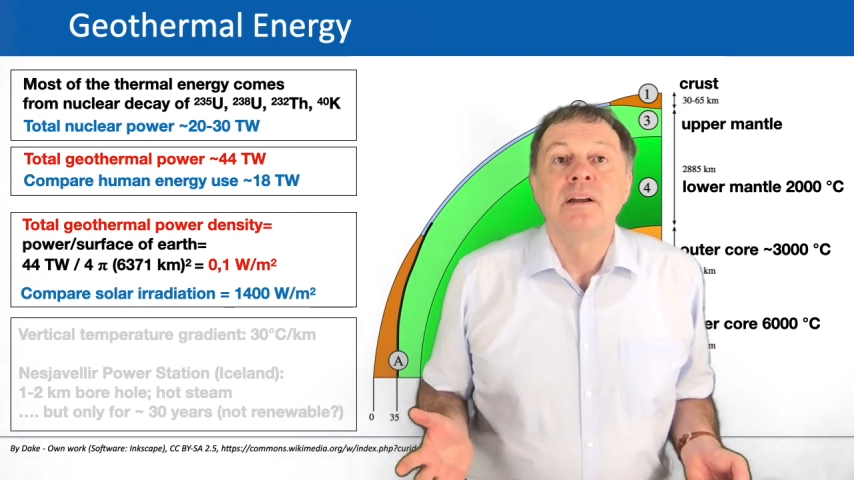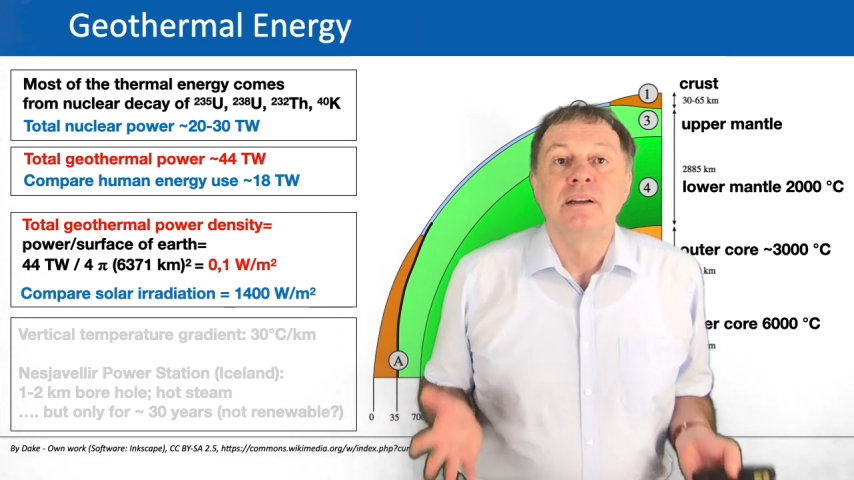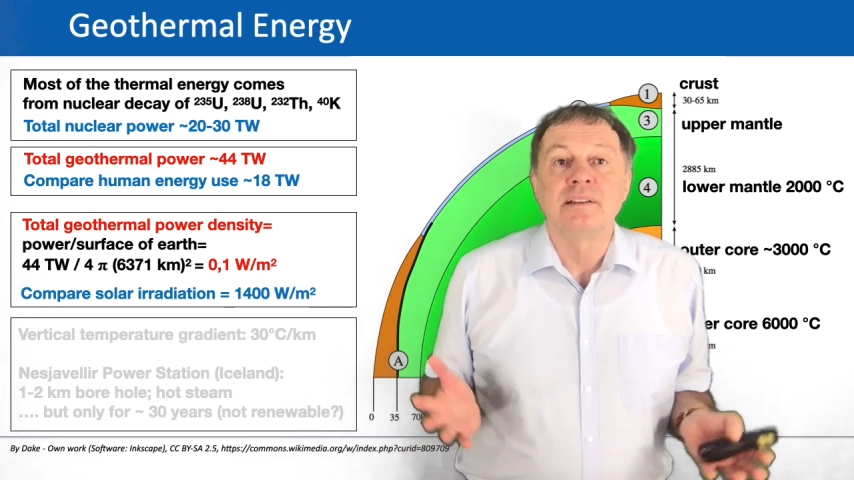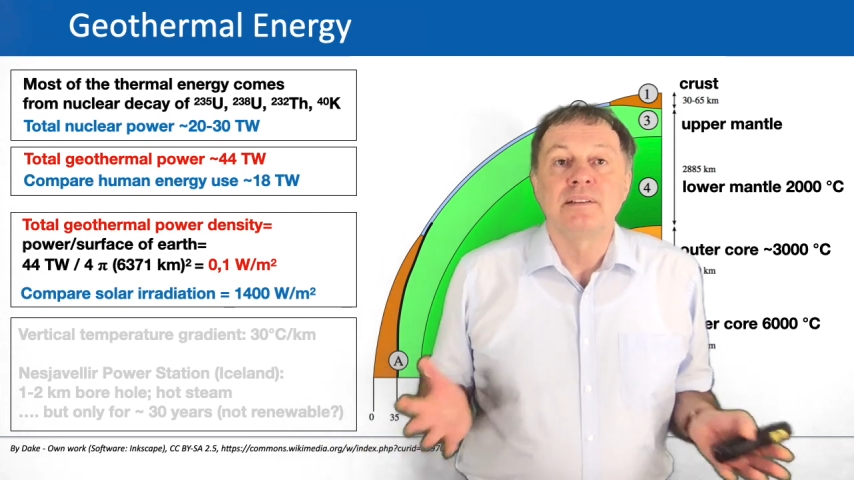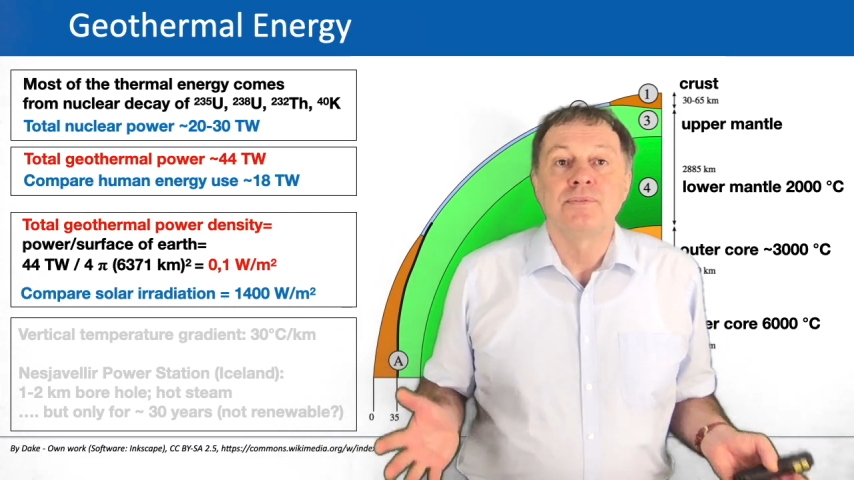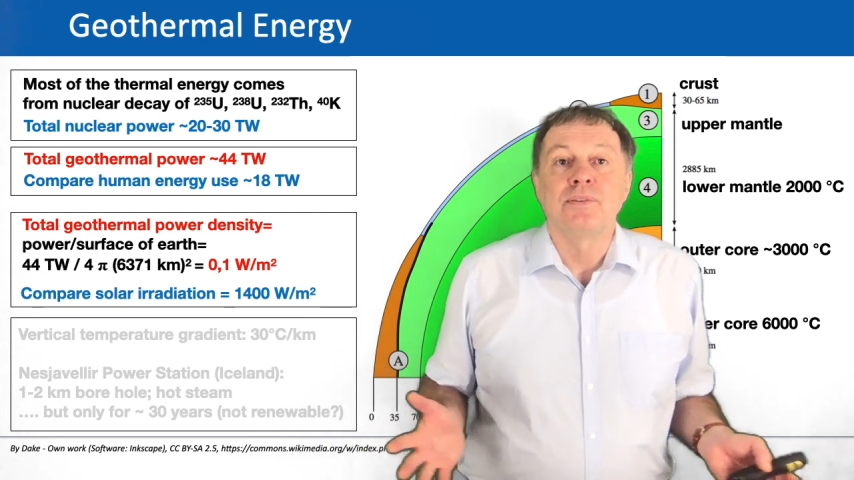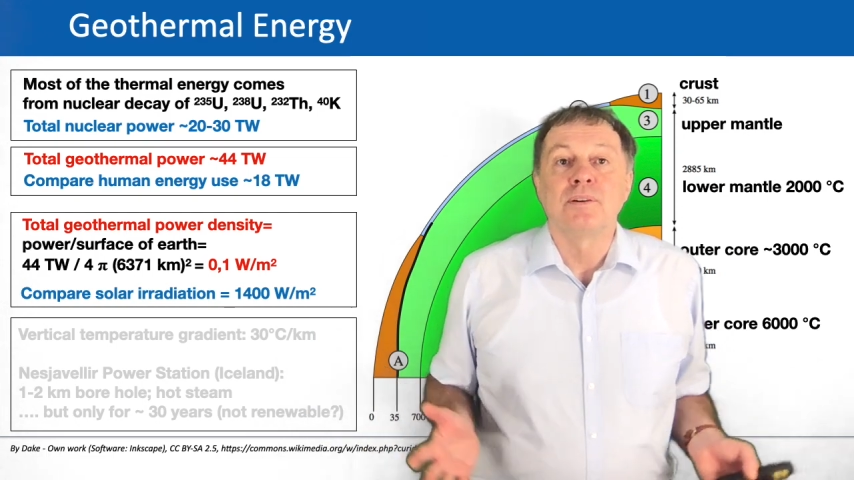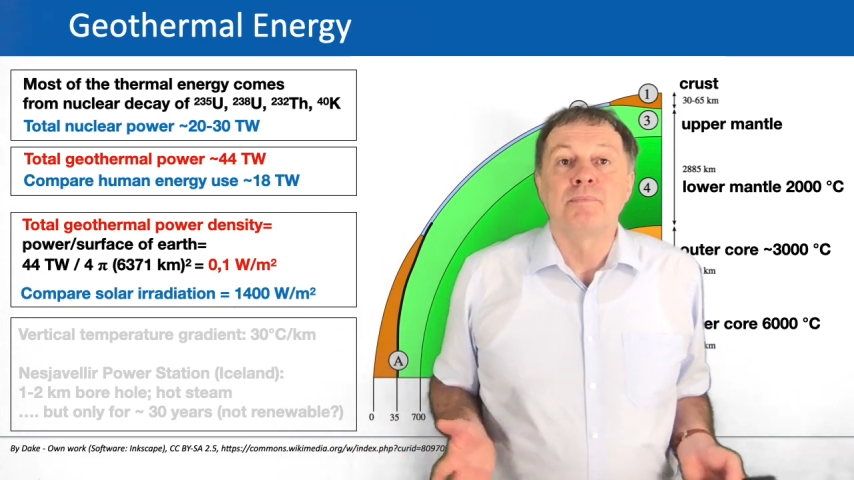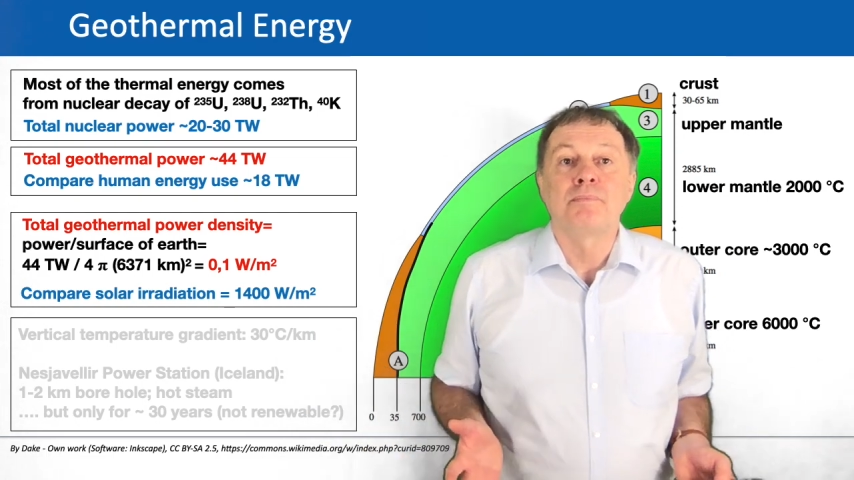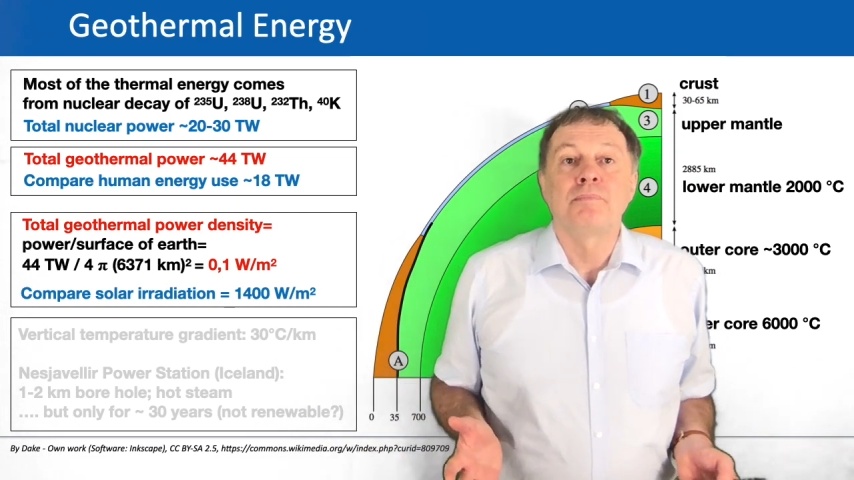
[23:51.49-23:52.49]
is
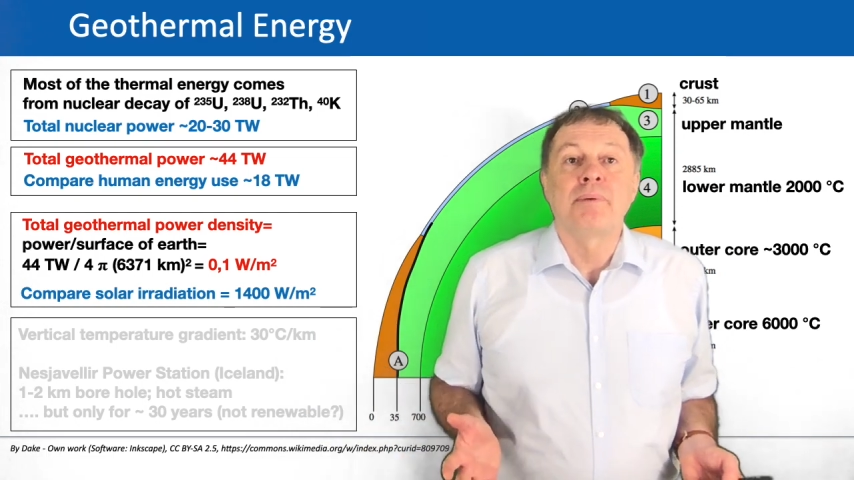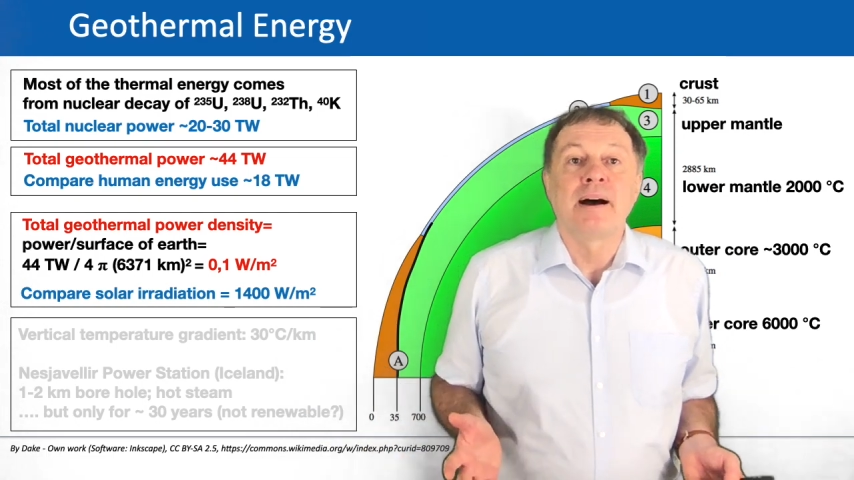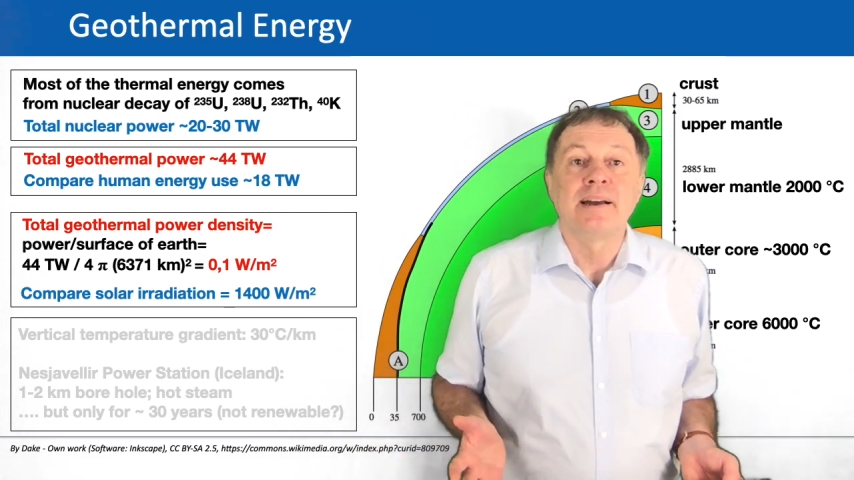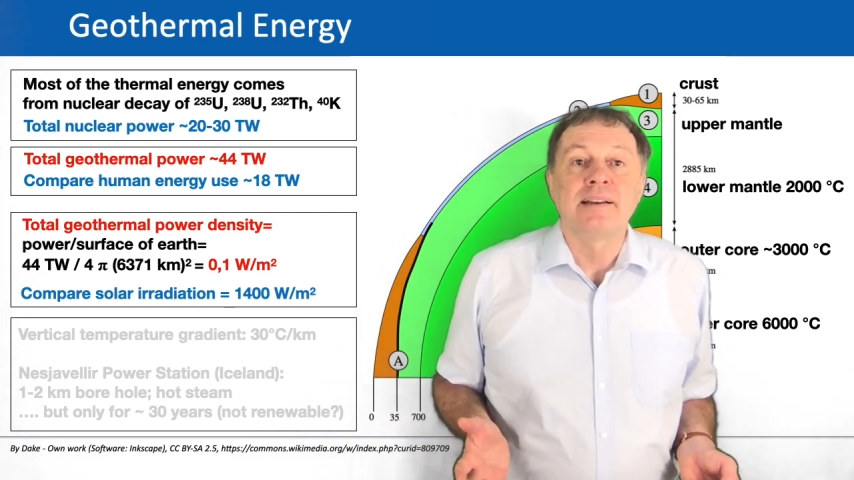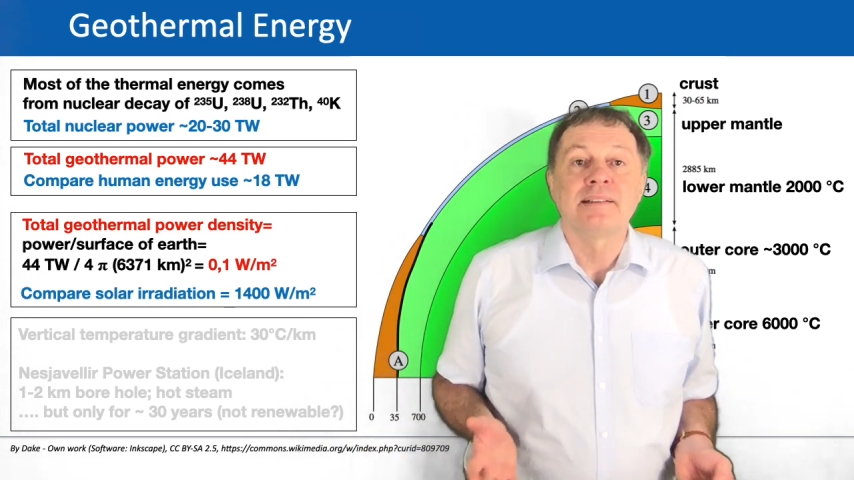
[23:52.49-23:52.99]
four pi